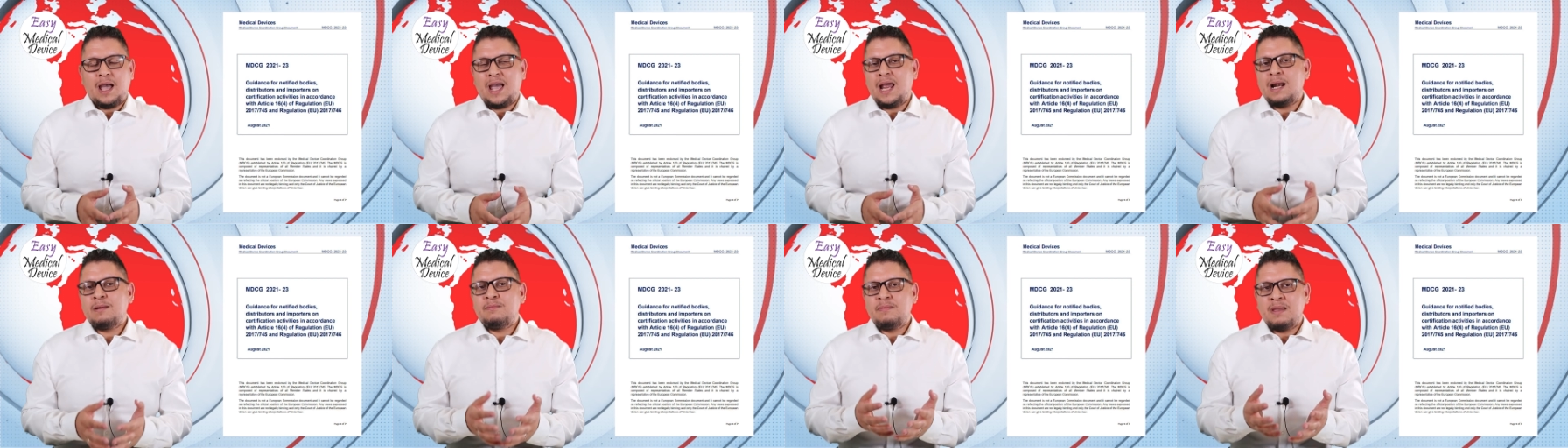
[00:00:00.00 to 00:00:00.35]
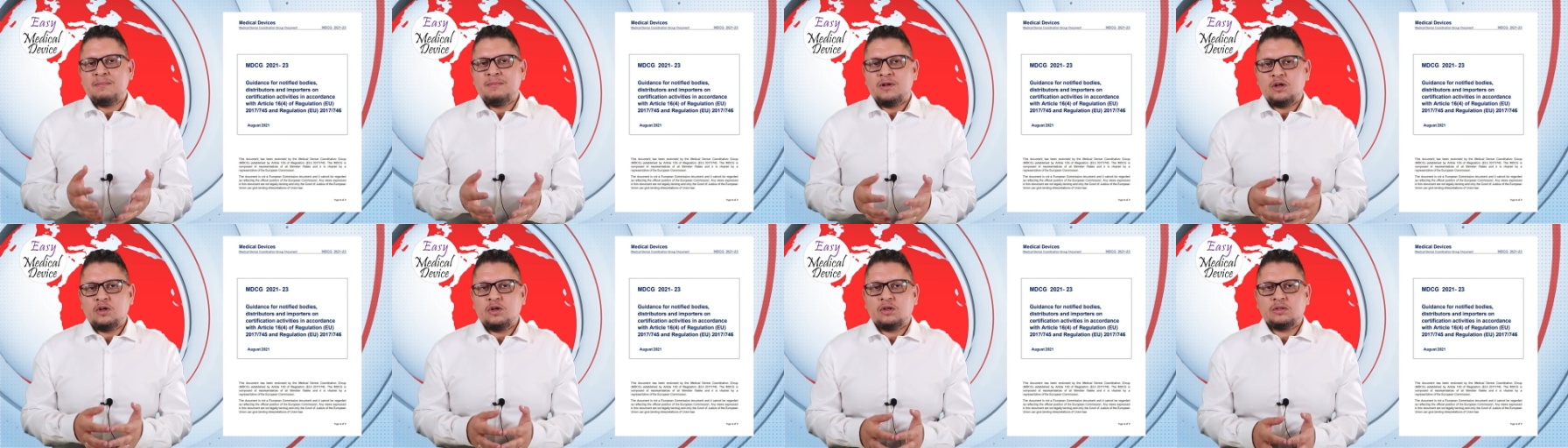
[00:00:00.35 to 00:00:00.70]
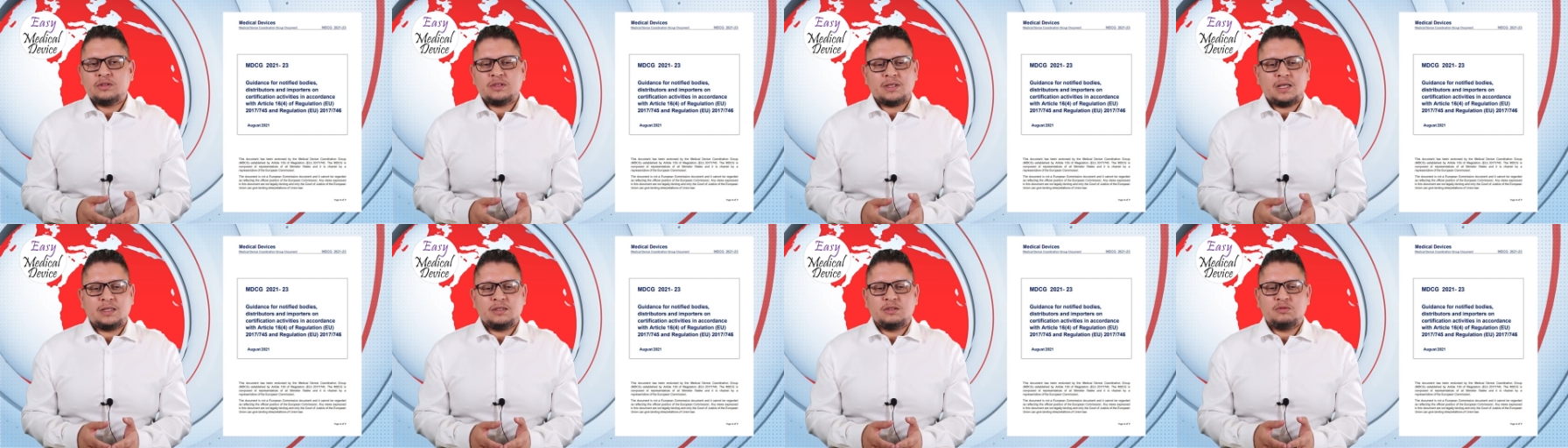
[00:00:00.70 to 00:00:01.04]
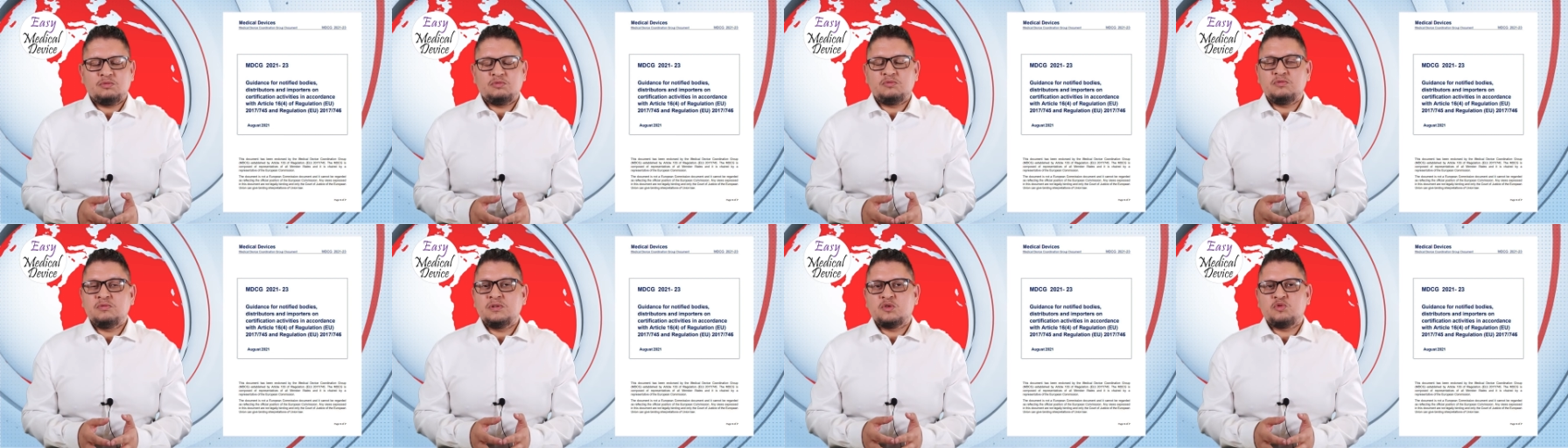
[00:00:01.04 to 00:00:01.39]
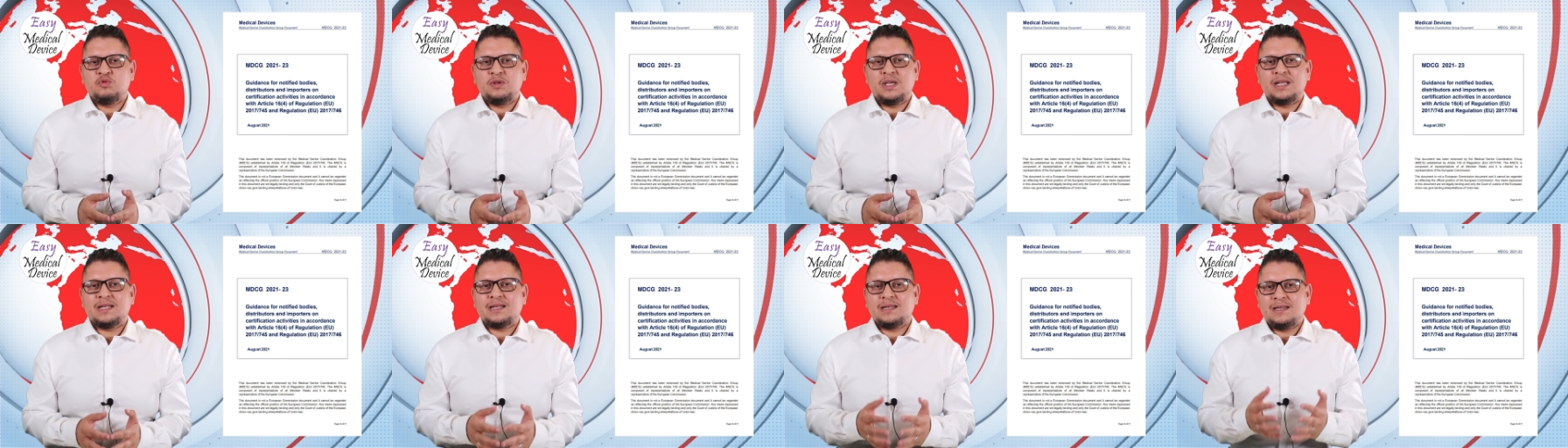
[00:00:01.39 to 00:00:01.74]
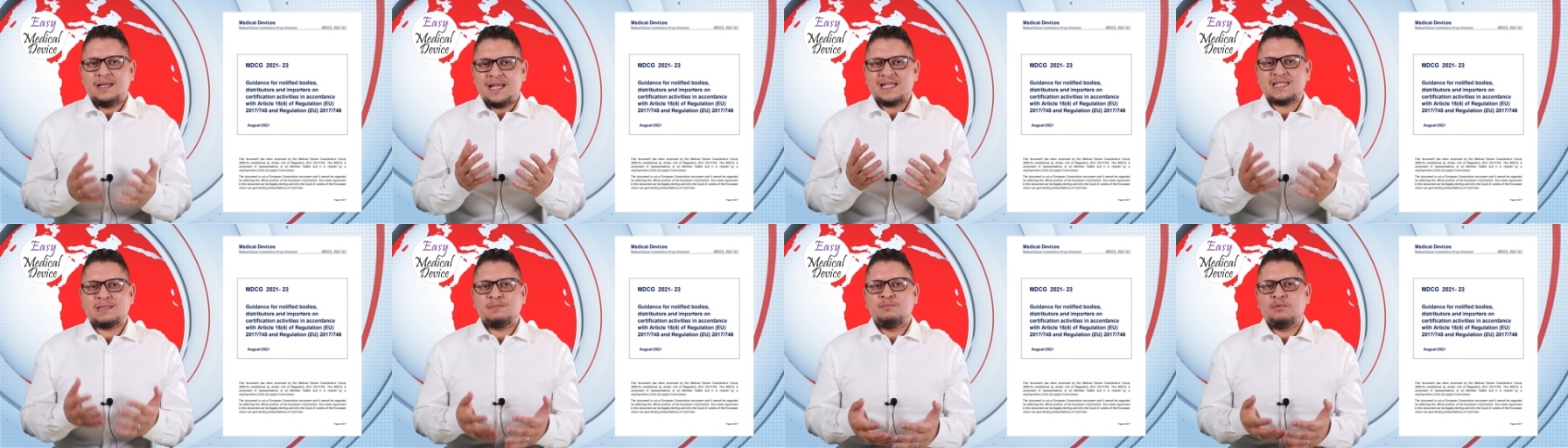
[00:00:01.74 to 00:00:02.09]
help them a lot and it will create
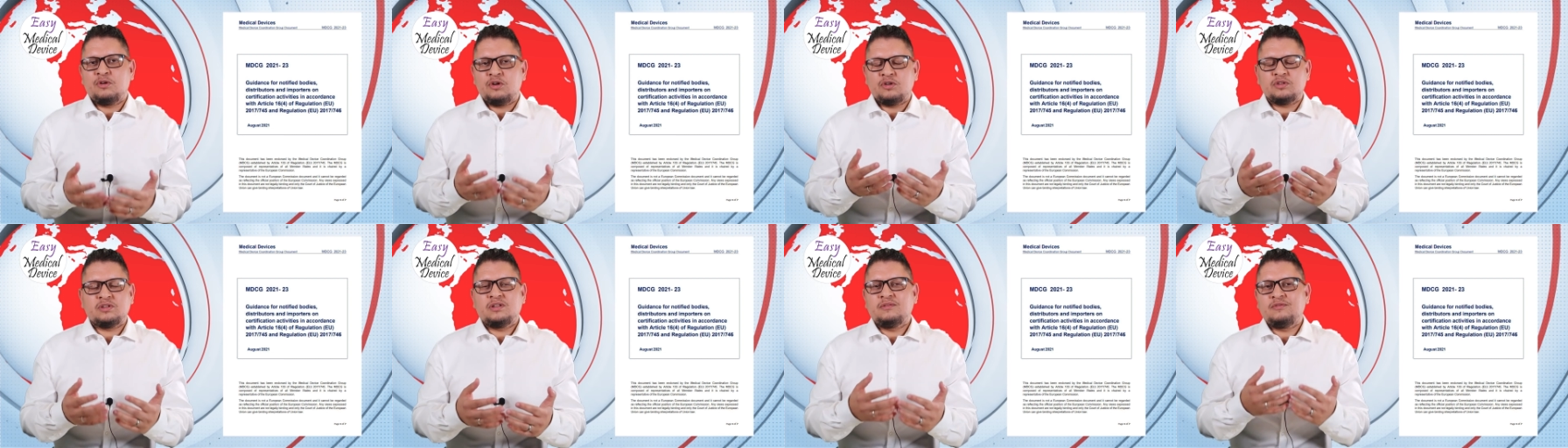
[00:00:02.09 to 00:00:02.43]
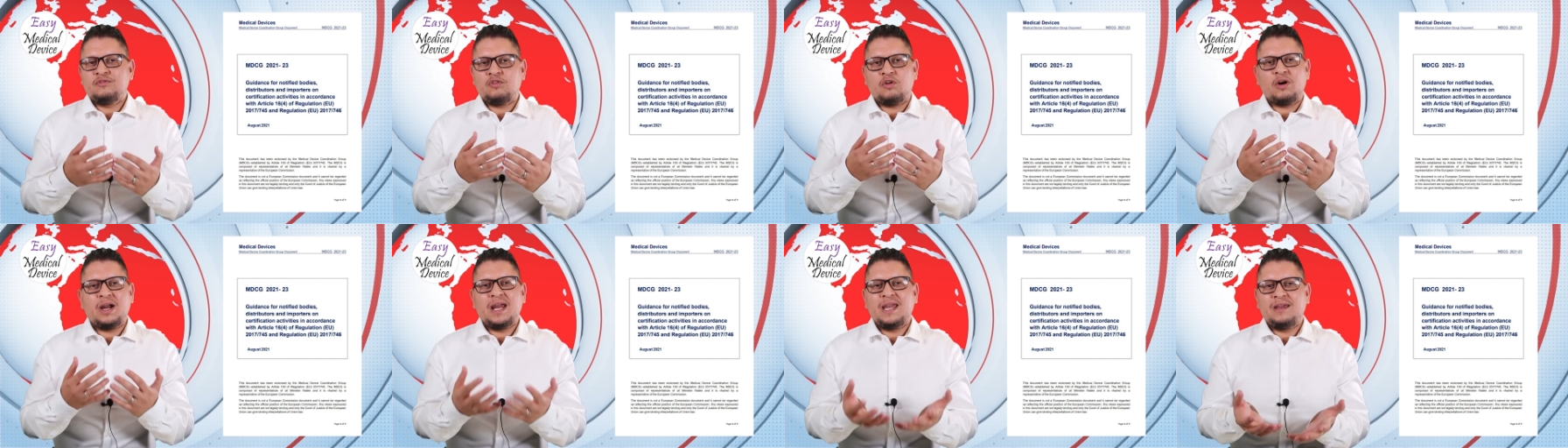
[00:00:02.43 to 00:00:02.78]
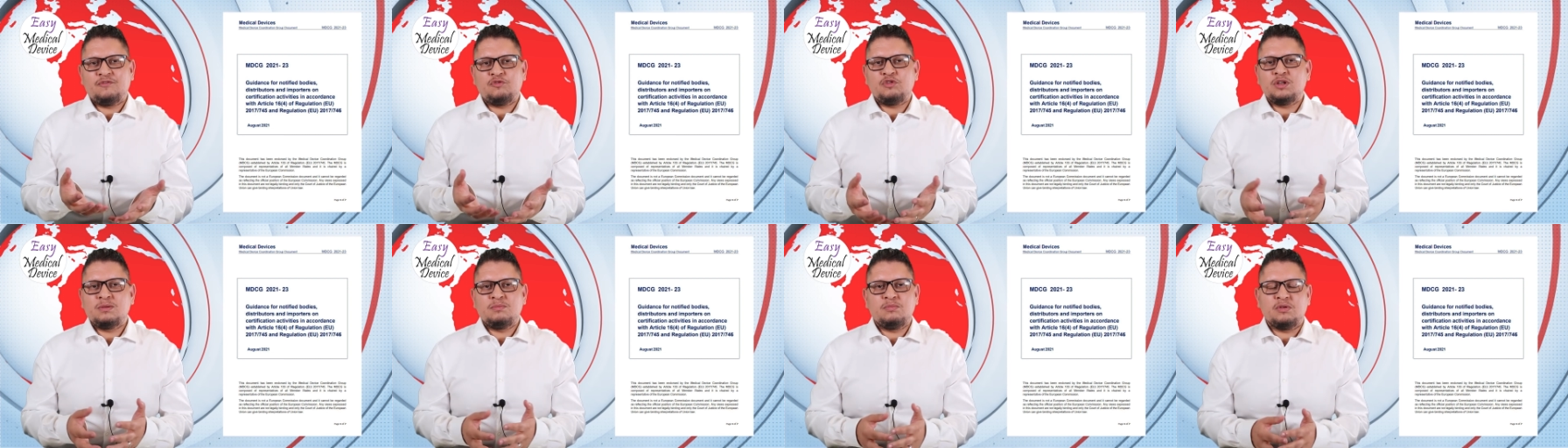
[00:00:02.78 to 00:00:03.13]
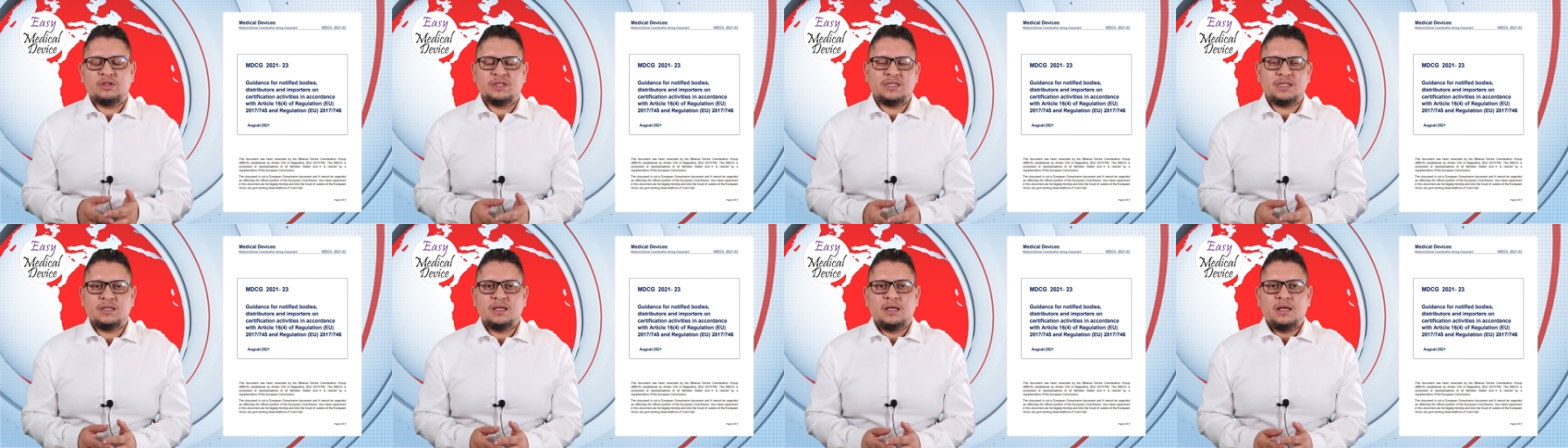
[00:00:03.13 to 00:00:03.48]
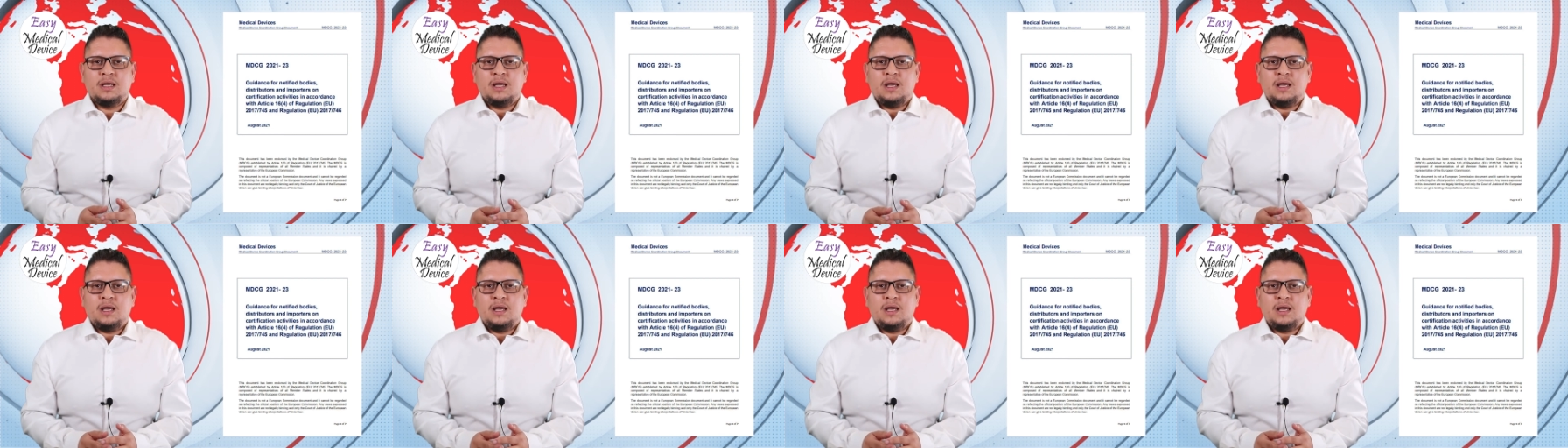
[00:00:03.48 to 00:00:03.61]
less burden for everybody.